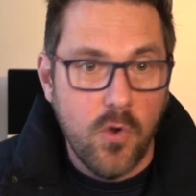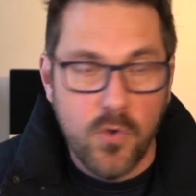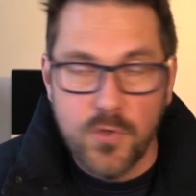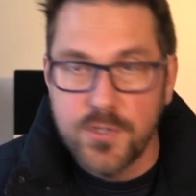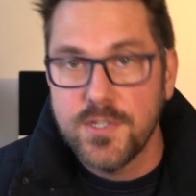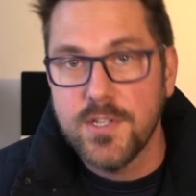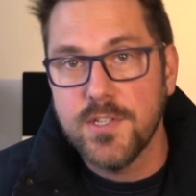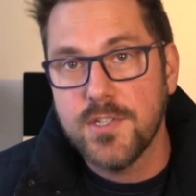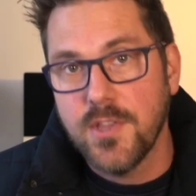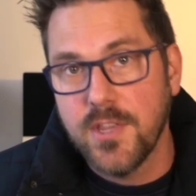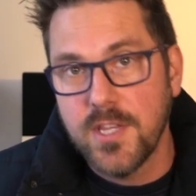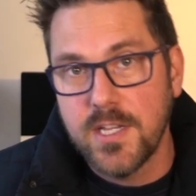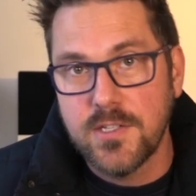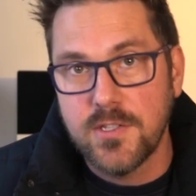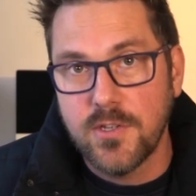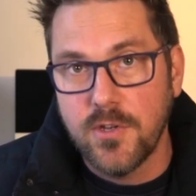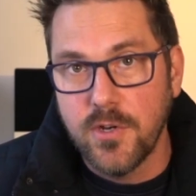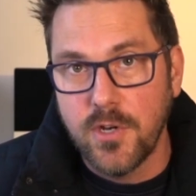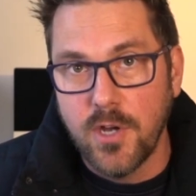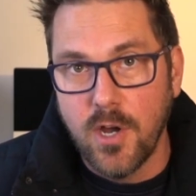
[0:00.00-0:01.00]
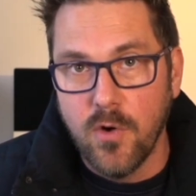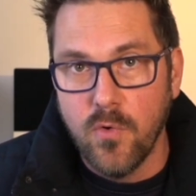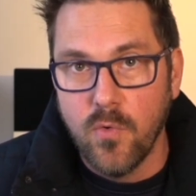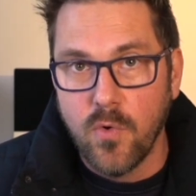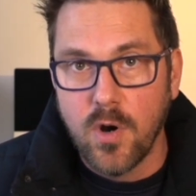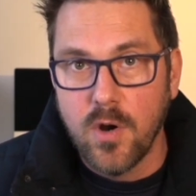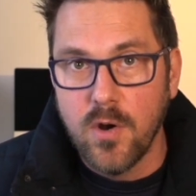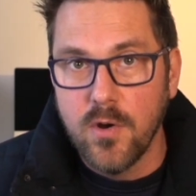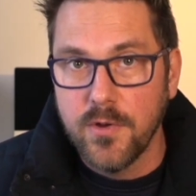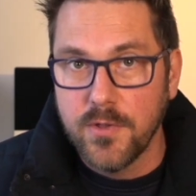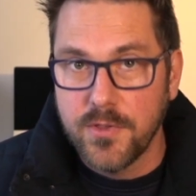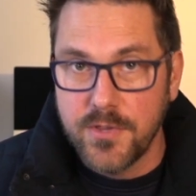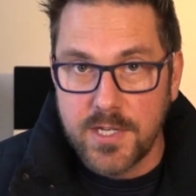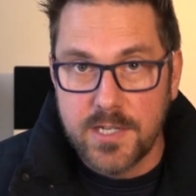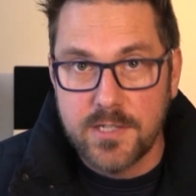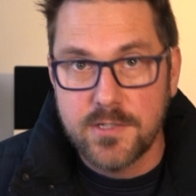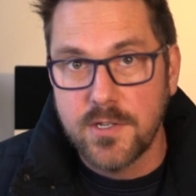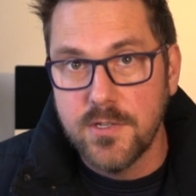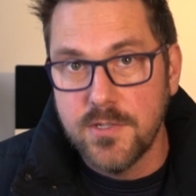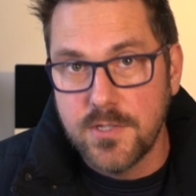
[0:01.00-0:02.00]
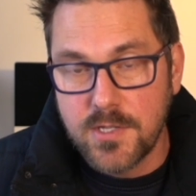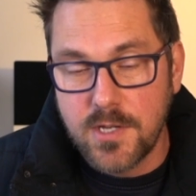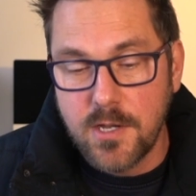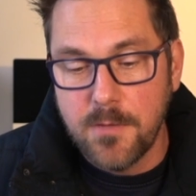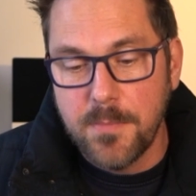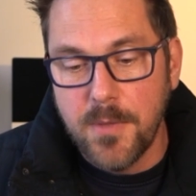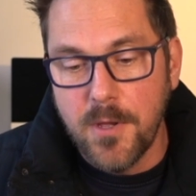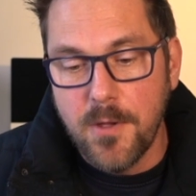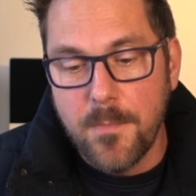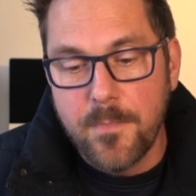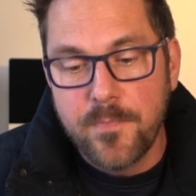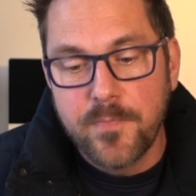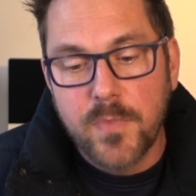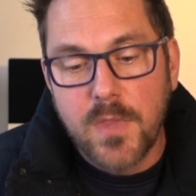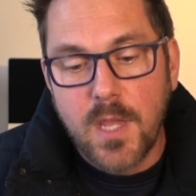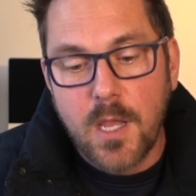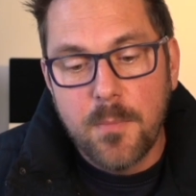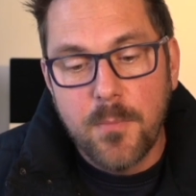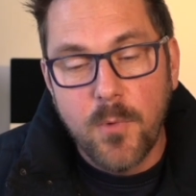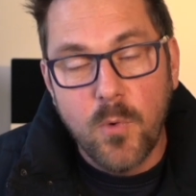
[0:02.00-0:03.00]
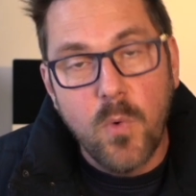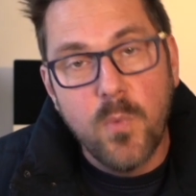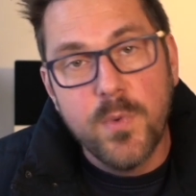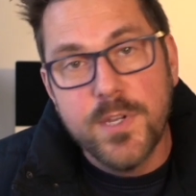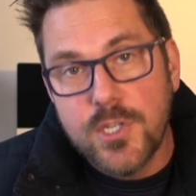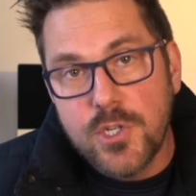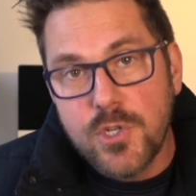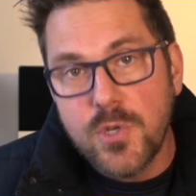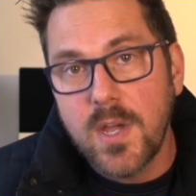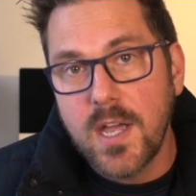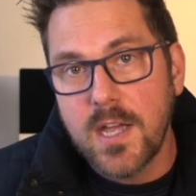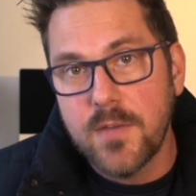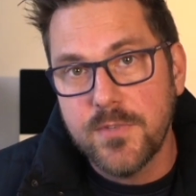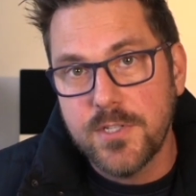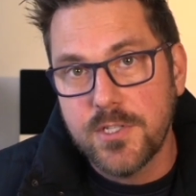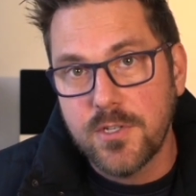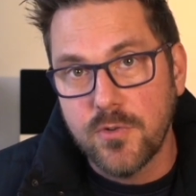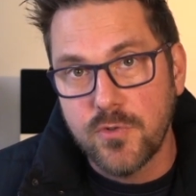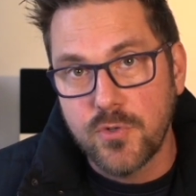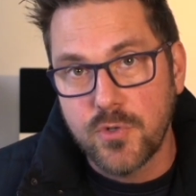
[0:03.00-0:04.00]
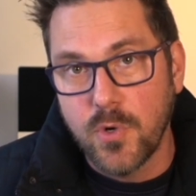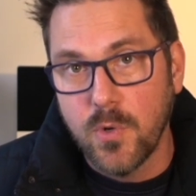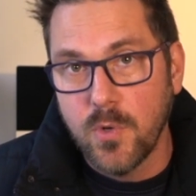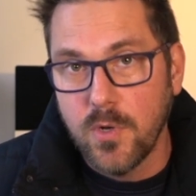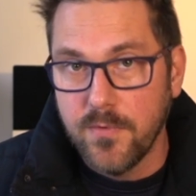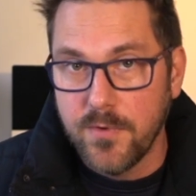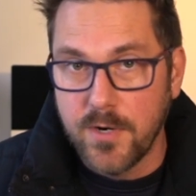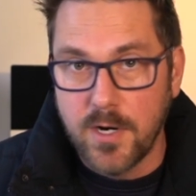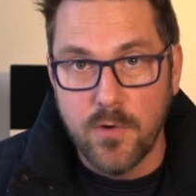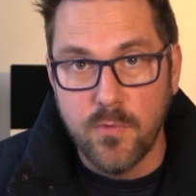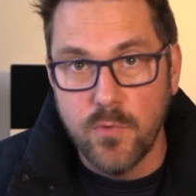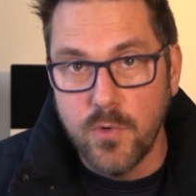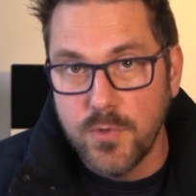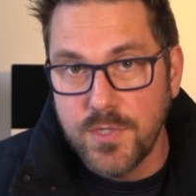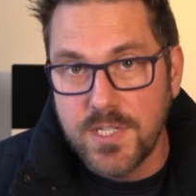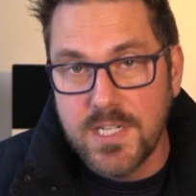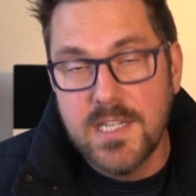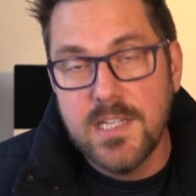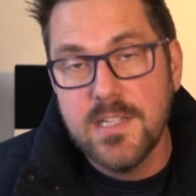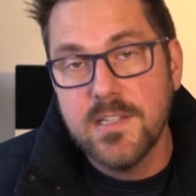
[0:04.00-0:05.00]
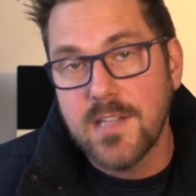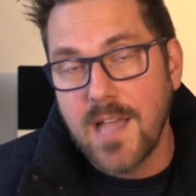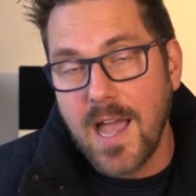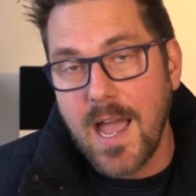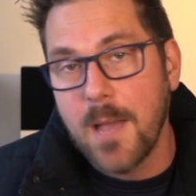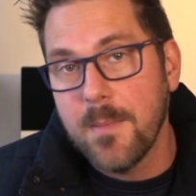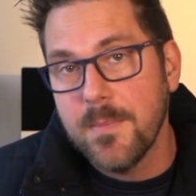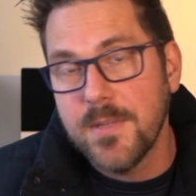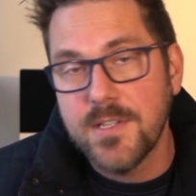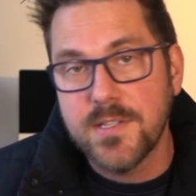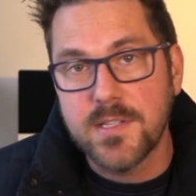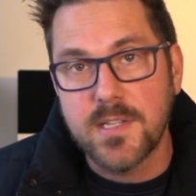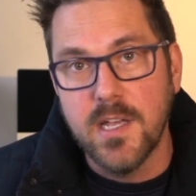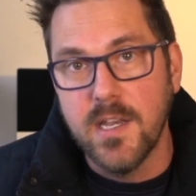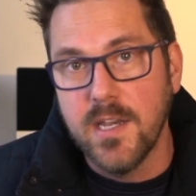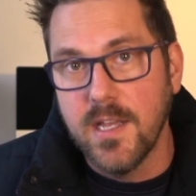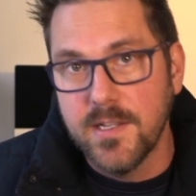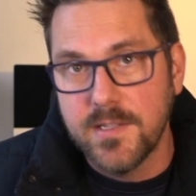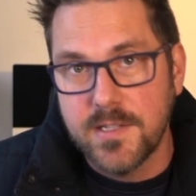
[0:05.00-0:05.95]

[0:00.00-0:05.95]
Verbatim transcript: all sorts of things could go wrong, things could scupper. But what we do have is control over our routines, our habits, and our